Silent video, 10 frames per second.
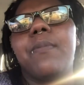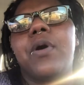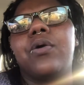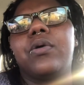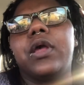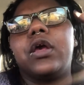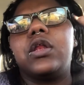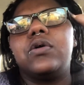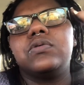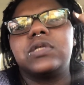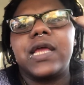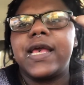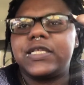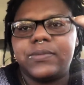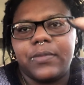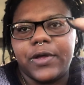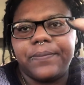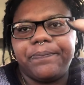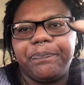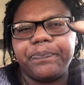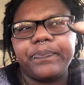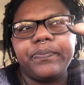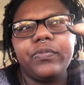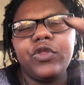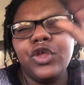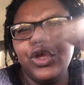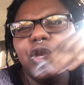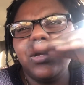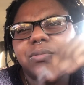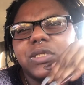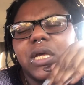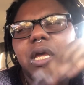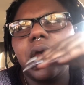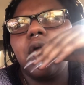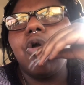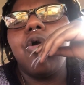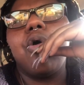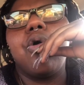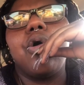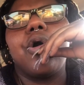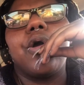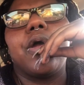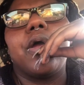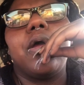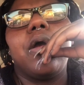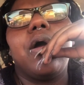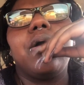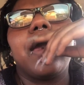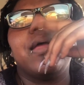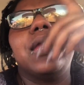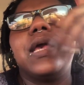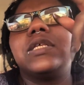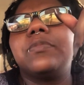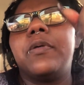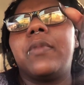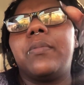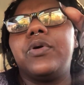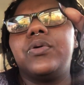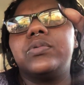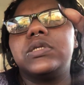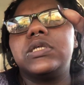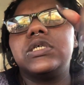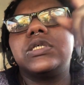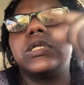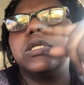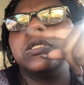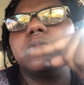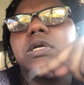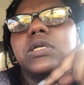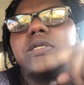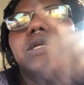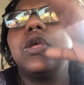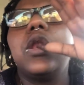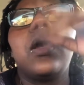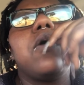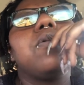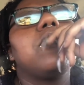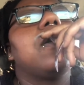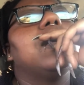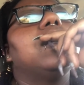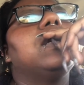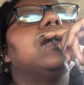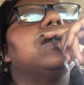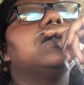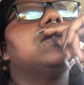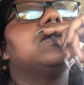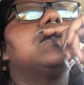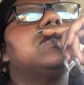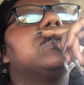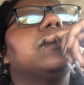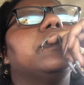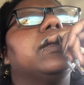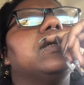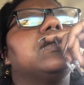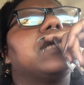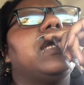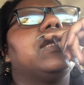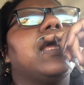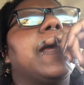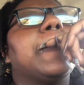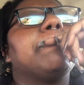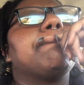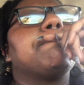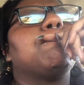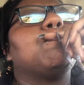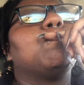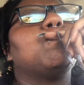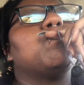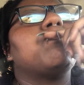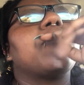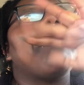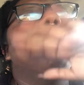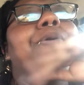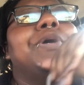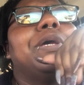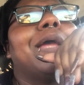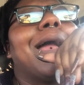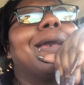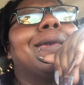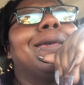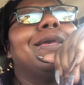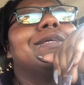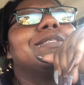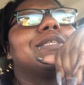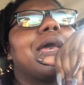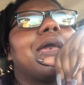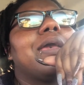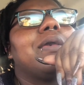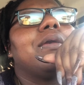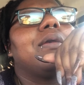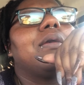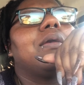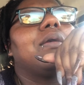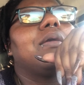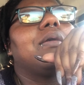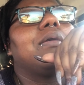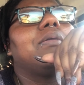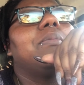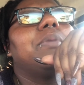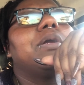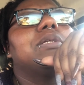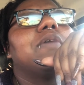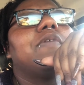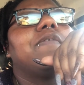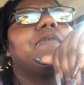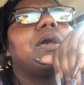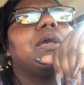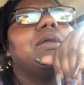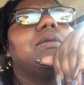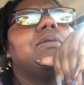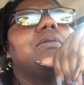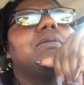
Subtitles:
I bought in clothes last month. You know what I'm saying? Or okay, last month my bill was this, and this month is, you know, just little things like that. But I can say, some birds over there fighting.